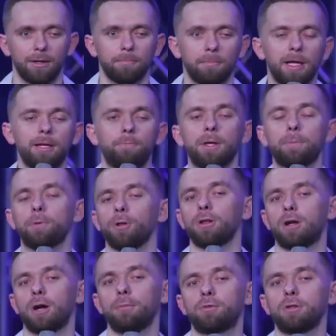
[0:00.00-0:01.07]
Many people
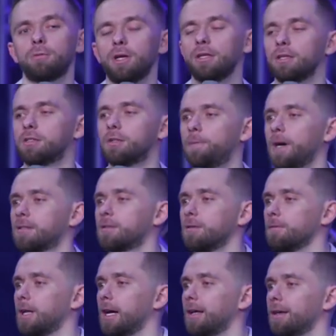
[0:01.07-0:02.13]
come to me and they say, Pastor
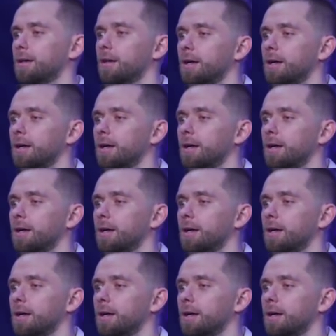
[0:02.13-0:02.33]
Vlad,